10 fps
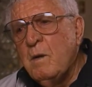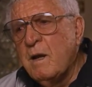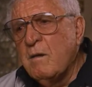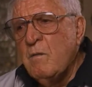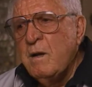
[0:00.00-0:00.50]

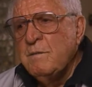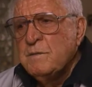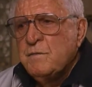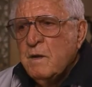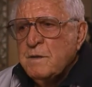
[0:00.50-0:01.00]
Black and white was
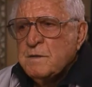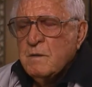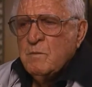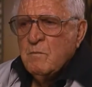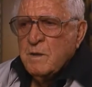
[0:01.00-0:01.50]
fairly
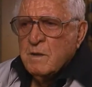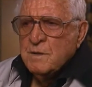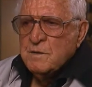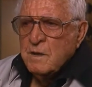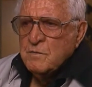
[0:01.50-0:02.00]
simple
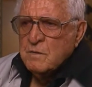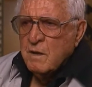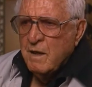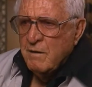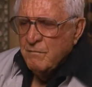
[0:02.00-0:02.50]
because they used to
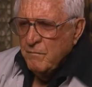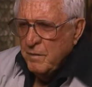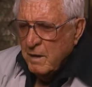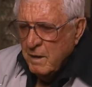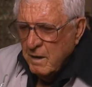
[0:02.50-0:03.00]
have
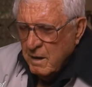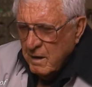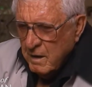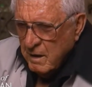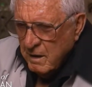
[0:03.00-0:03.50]

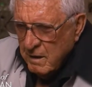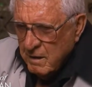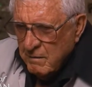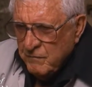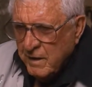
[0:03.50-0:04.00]

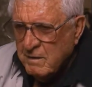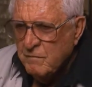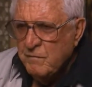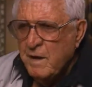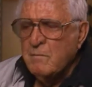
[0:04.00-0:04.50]
fact, in
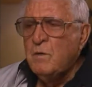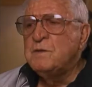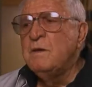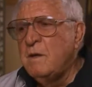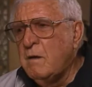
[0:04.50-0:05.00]
fact,
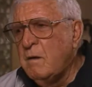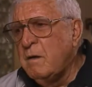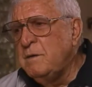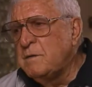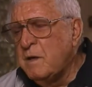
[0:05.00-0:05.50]
most of the
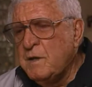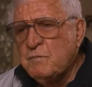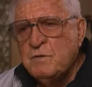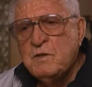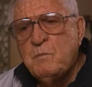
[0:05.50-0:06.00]
early sets
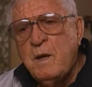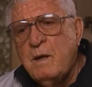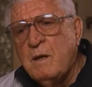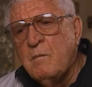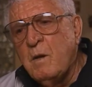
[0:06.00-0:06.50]
were just
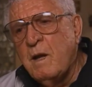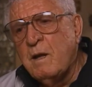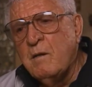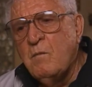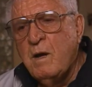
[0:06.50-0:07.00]
painted in
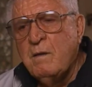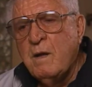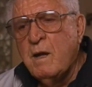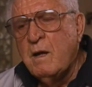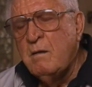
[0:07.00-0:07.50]
black and white.
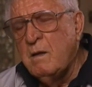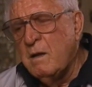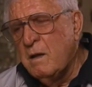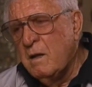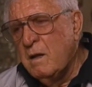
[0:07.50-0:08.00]
They had uh,
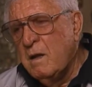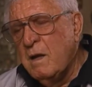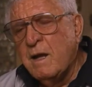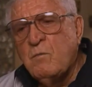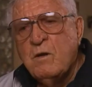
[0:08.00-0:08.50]

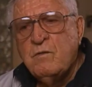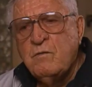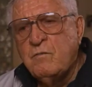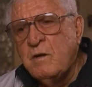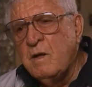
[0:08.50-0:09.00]
like one, two,
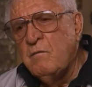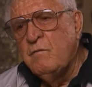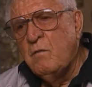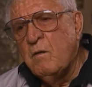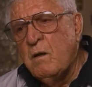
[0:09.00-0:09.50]
three, and
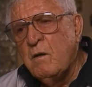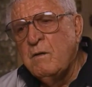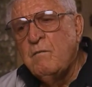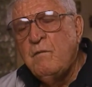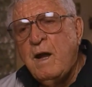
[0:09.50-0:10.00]
four on
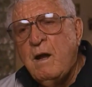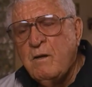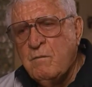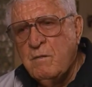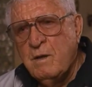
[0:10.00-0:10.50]
the
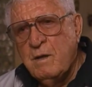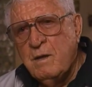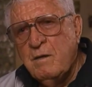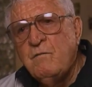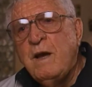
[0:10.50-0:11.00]
value
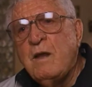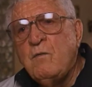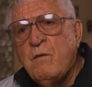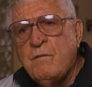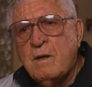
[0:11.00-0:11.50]

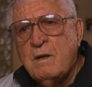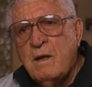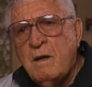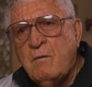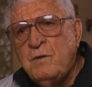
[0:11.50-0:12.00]
value of the
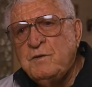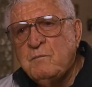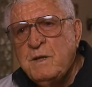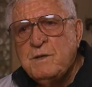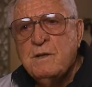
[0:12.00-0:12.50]
color, which
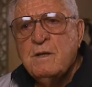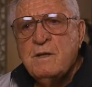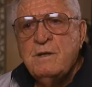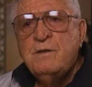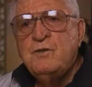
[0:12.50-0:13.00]
means
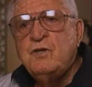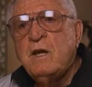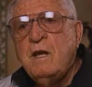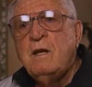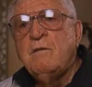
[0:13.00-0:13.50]
the
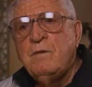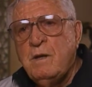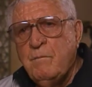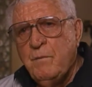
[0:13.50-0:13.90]
shade of it.